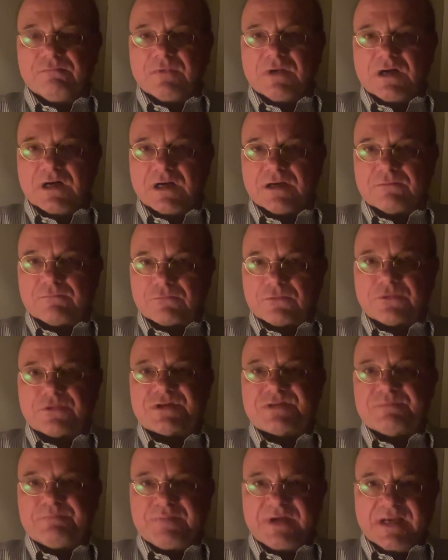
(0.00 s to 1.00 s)

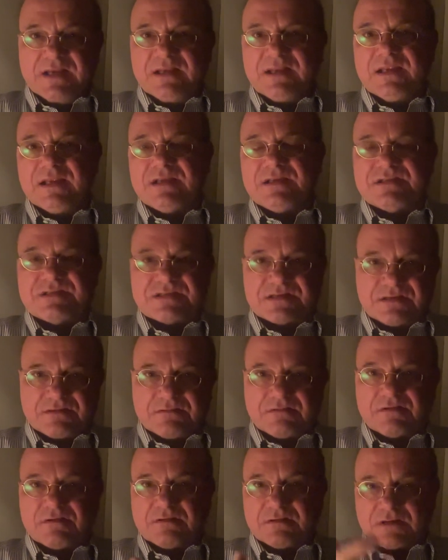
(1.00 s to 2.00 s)
artworks, paintings,
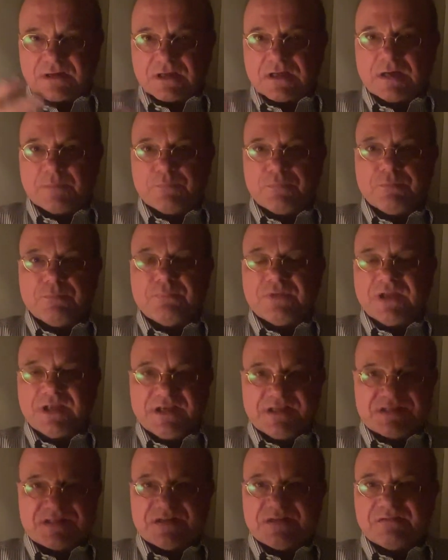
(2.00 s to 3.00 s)
couple
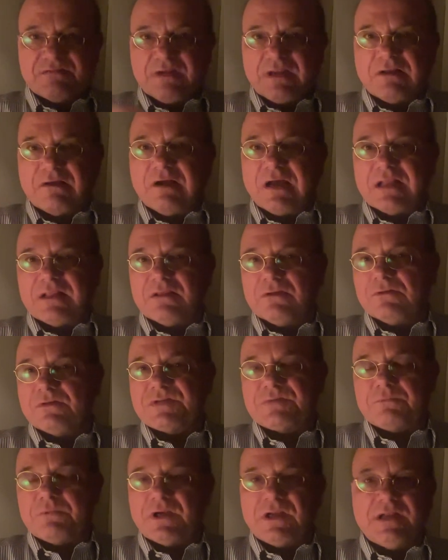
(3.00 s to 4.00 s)
plates, and God
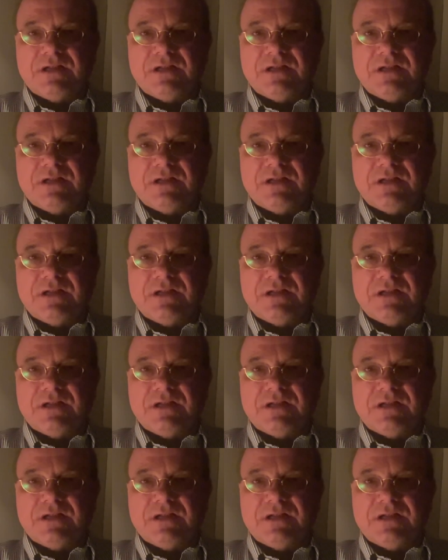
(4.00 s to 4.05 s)
knows what